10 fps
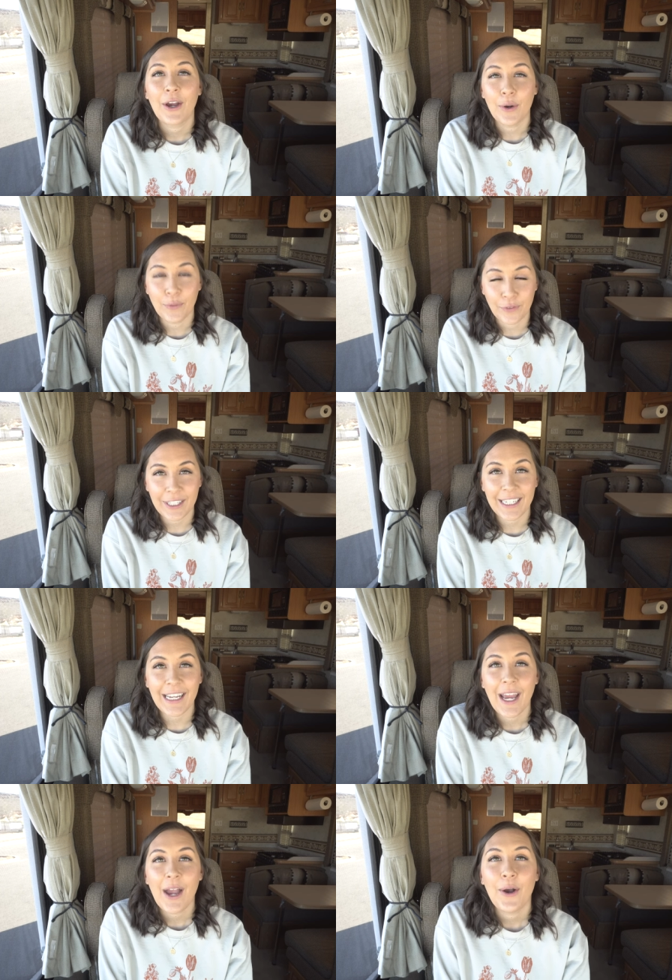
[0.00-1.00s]

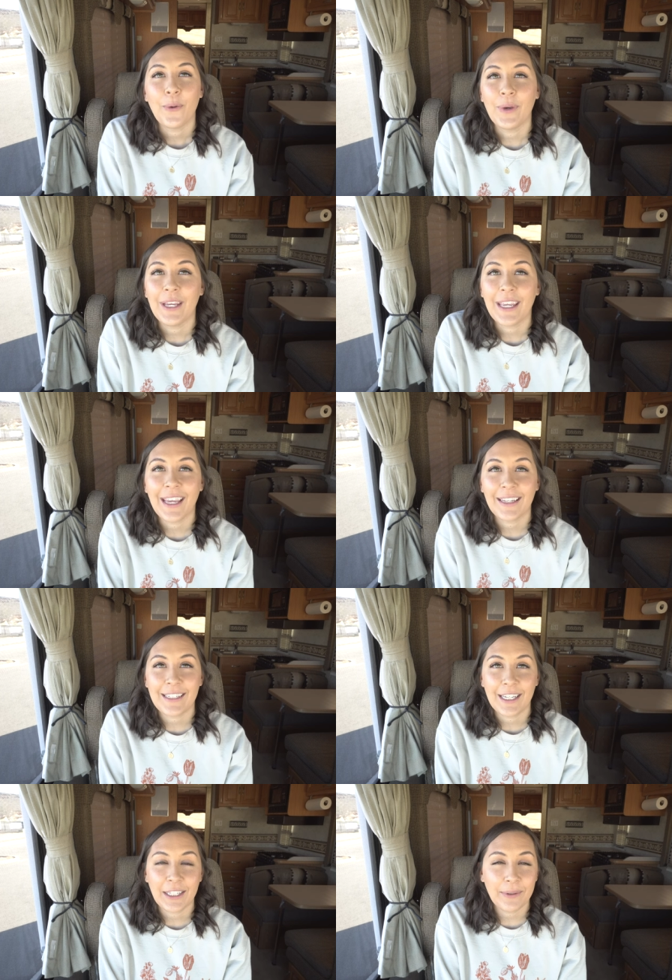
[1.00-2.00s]
hopefully, we can
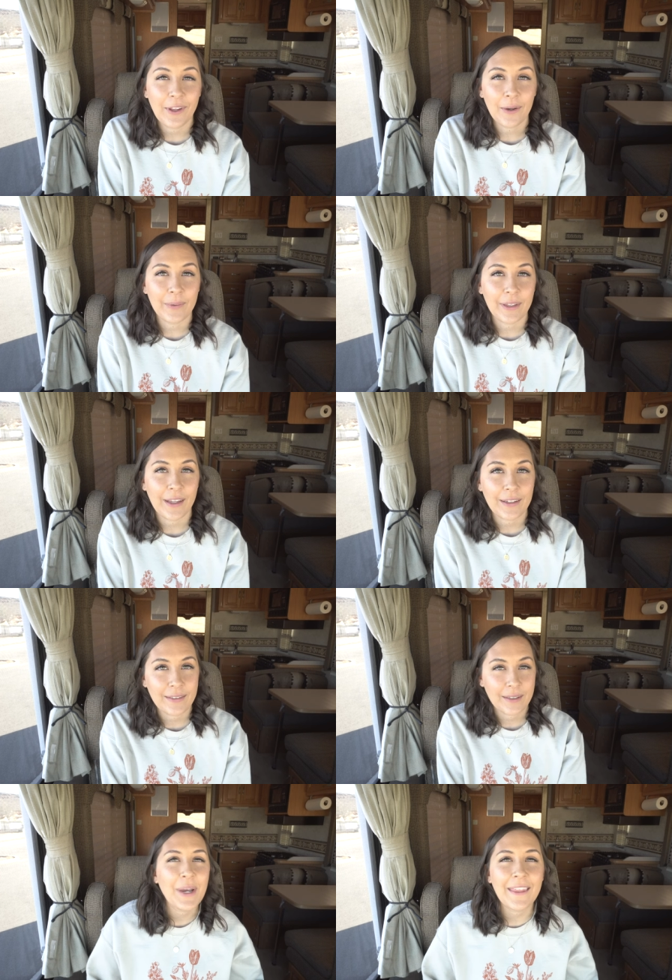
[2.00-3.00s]
take you along with
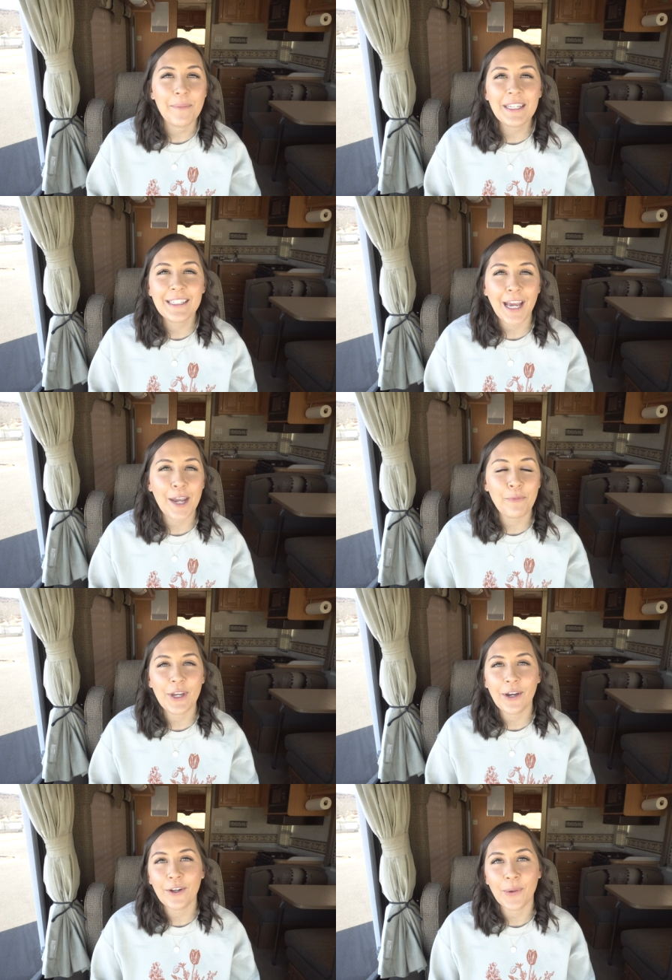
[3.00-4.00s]
us. But in the meantime,
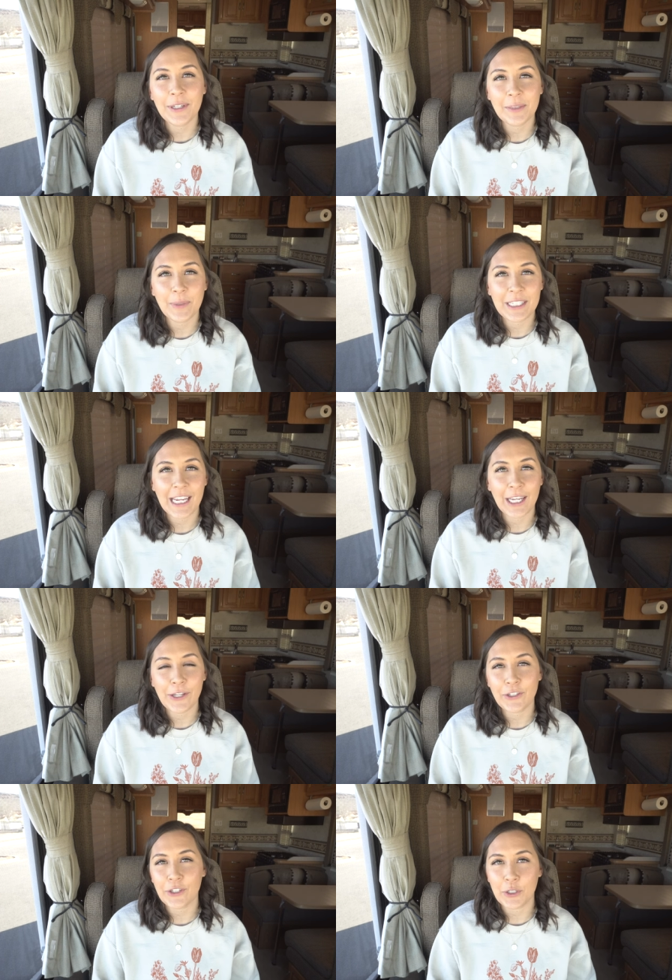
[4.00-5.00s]
we are going to be
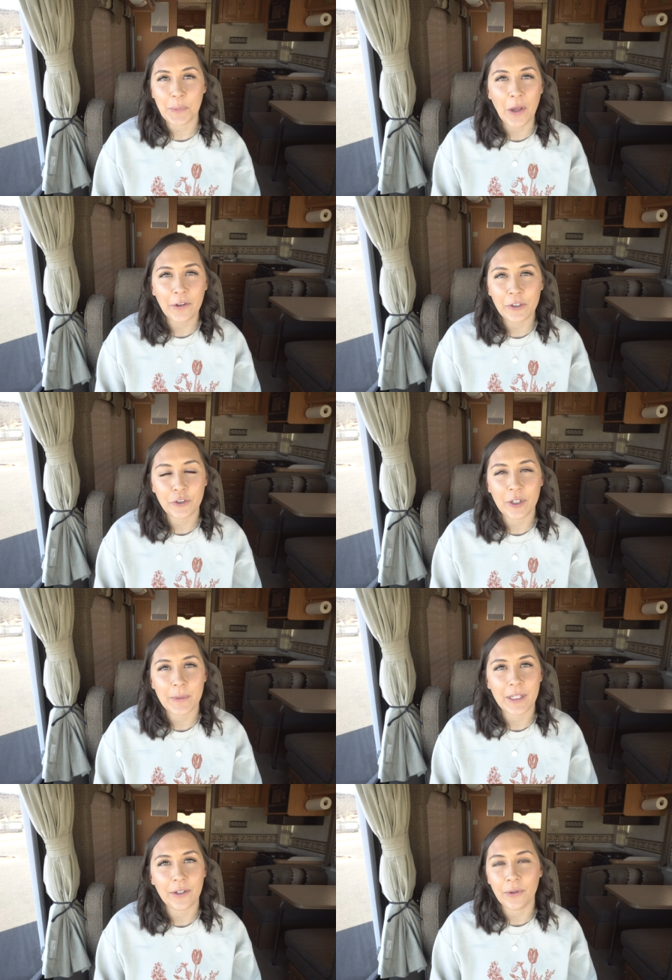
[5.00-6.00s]
taking just smaller
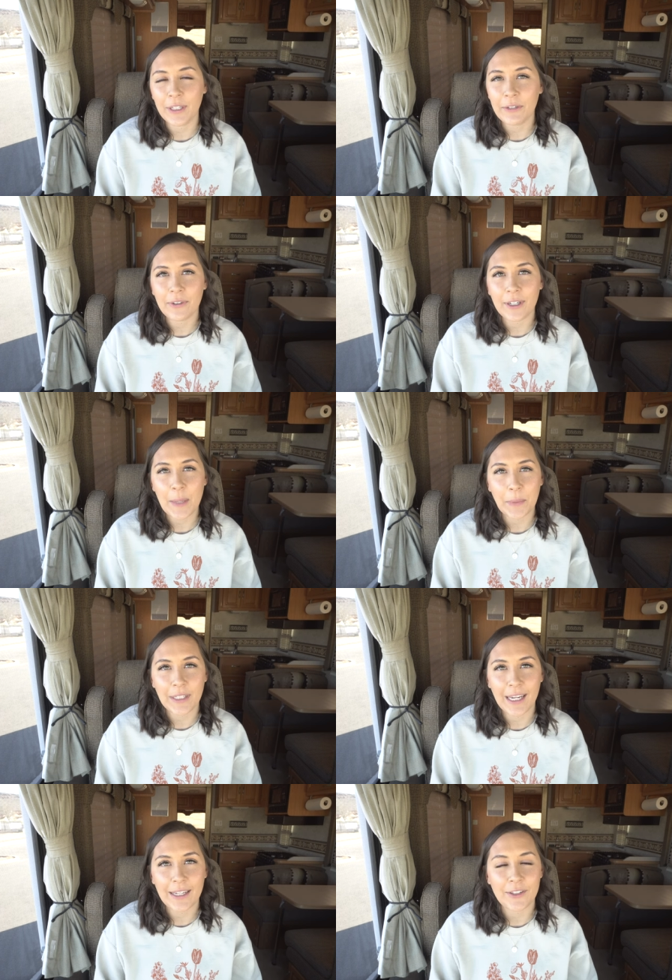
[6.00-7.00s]
trips that are only for a couple
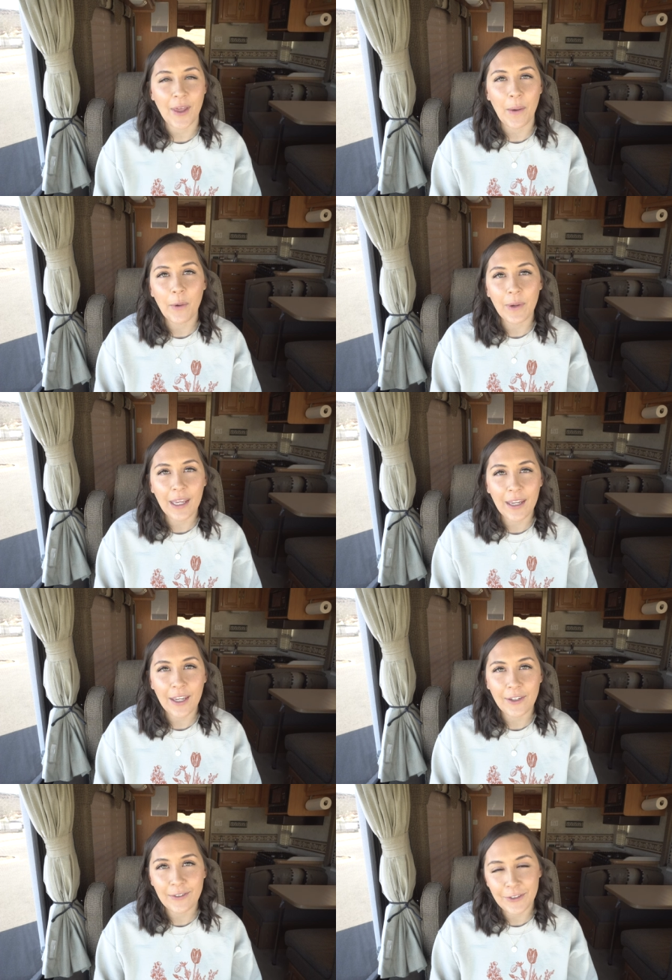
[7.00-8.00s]
days, so that way we can
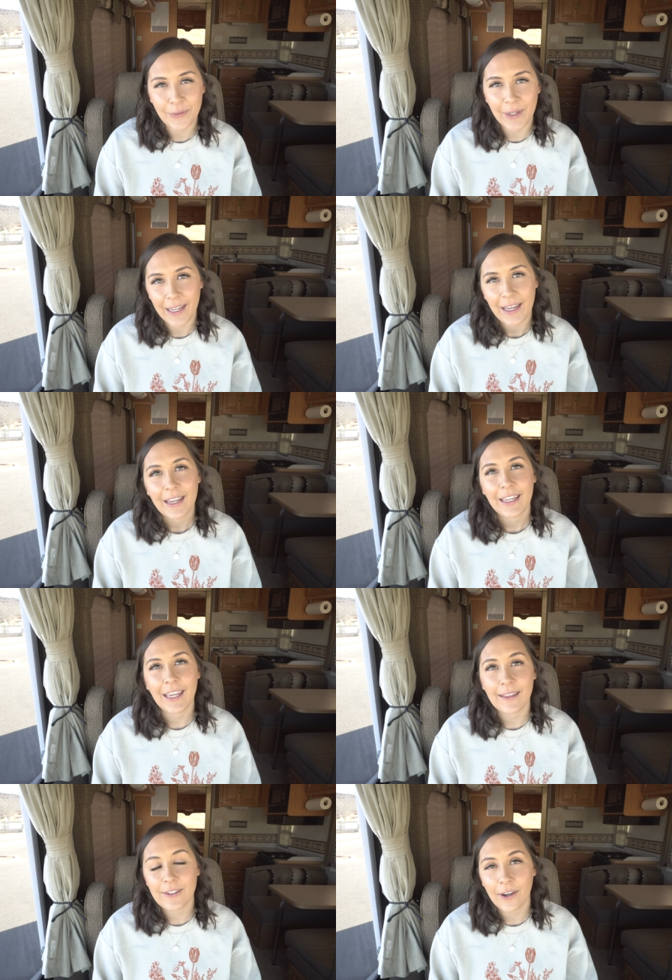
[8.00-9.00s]
get used to it,
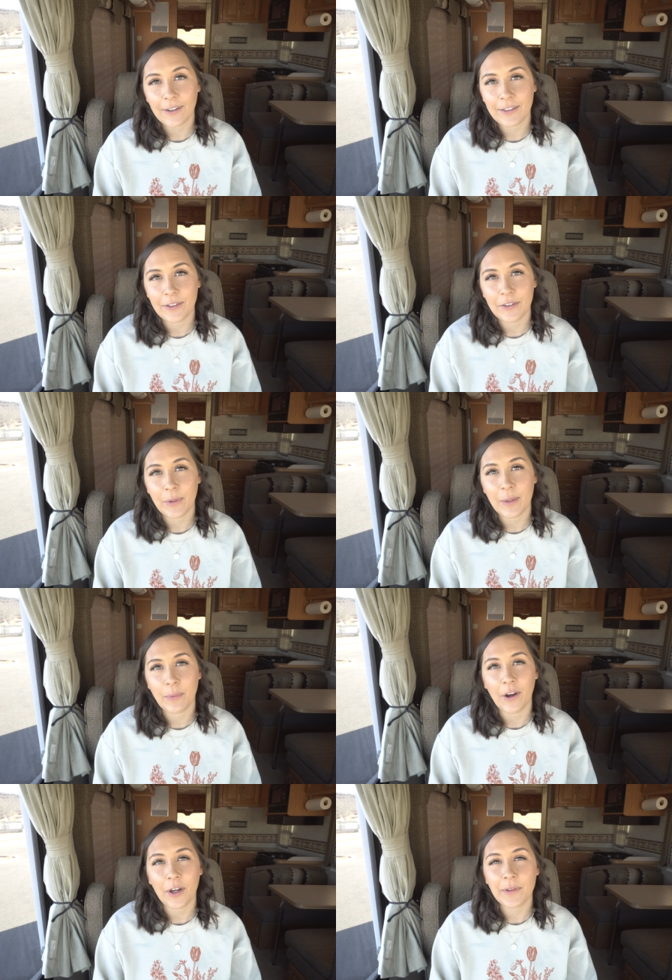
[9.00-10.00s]
get the dogs used to it.
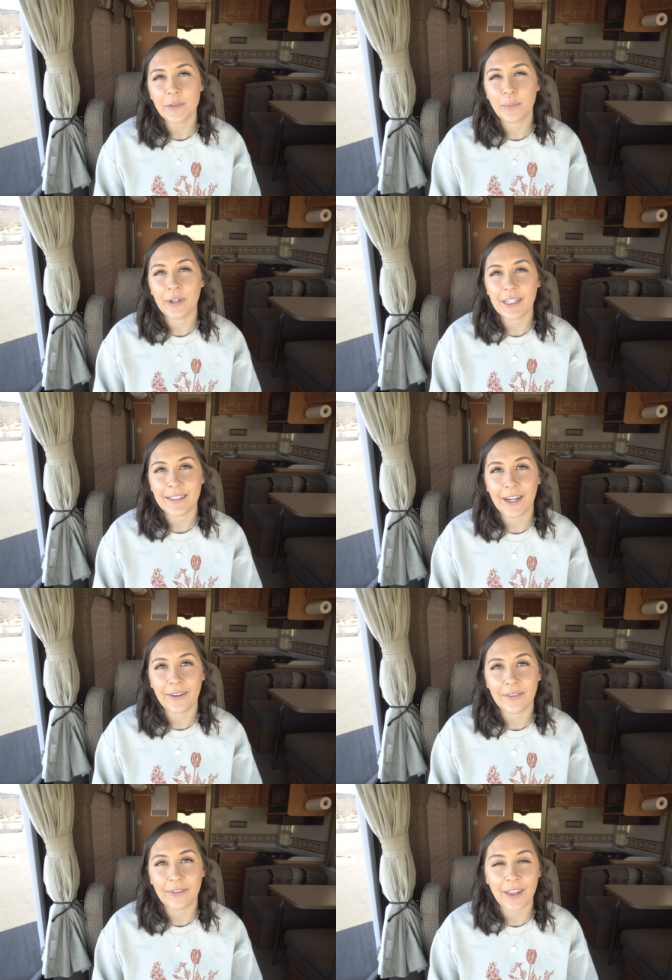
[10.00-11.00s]
Bronco is pretty
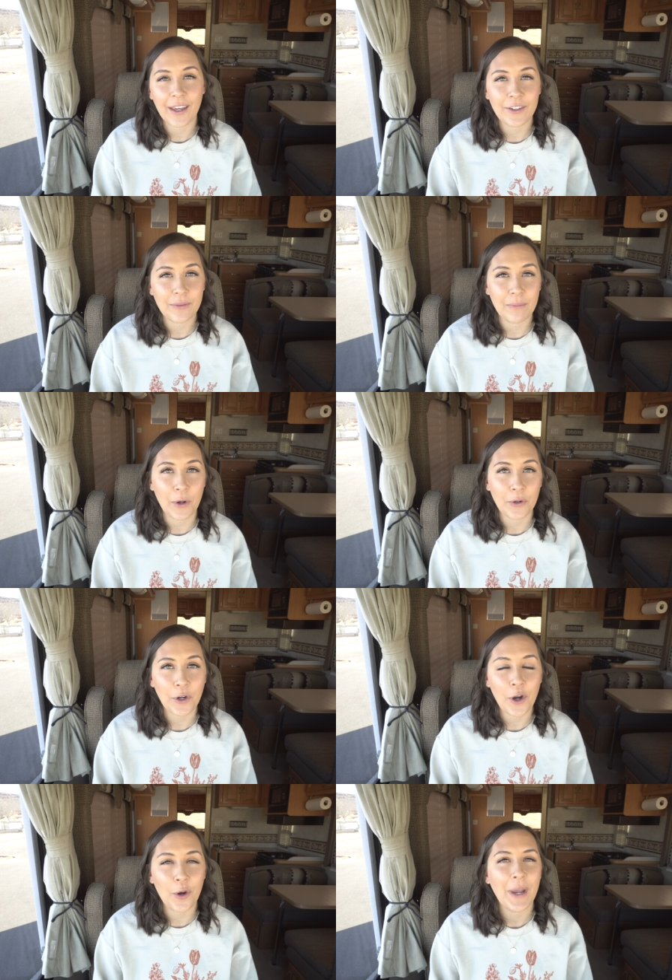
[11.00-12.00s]
scared of the
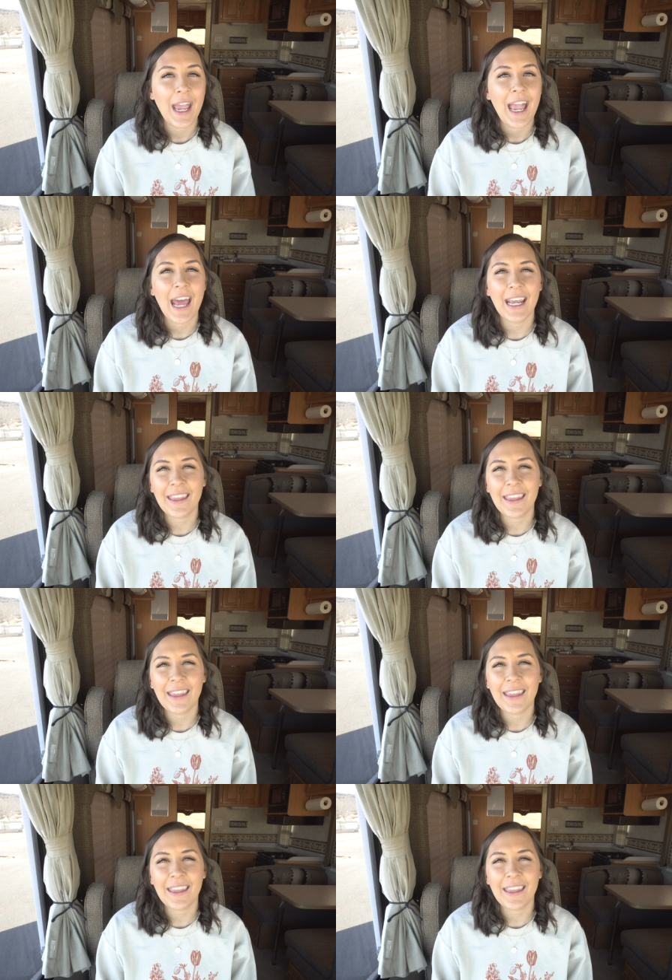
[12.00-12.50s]
motorhome, and